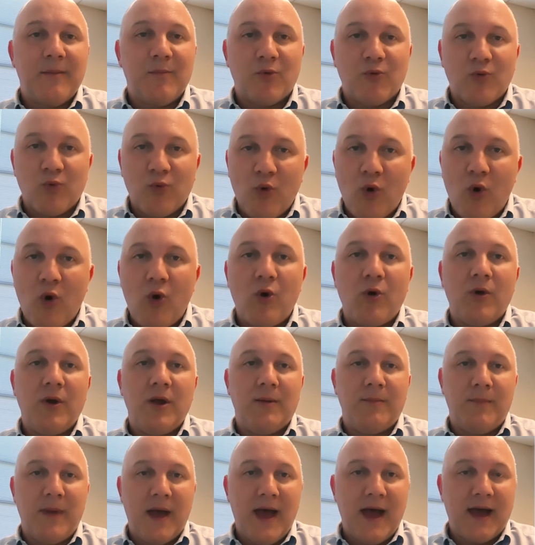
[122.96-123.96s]
roaring
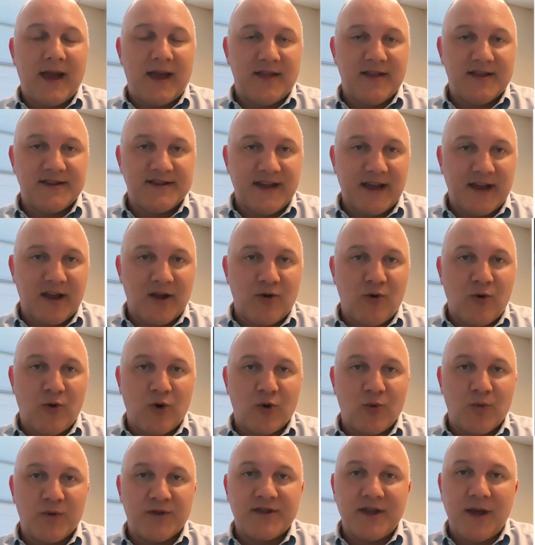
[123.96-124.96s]
back in the second quarter
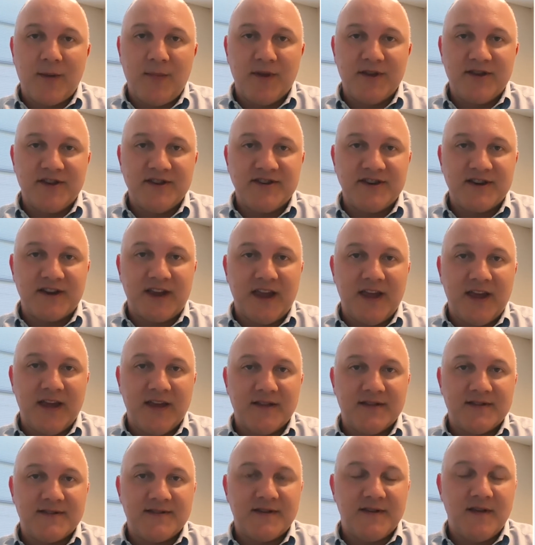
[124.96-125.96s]
with double-digit
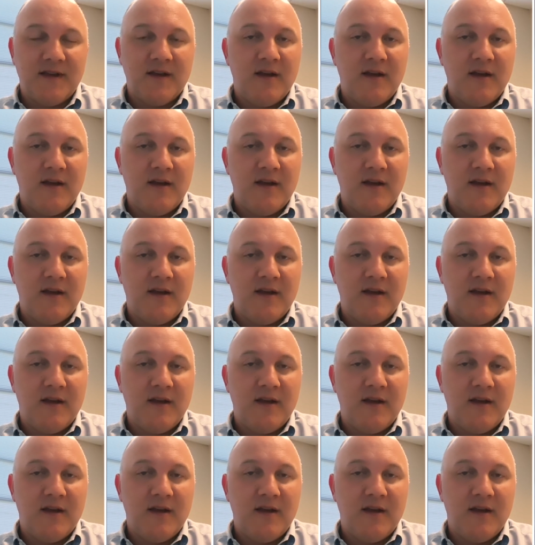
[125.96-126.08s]
gains.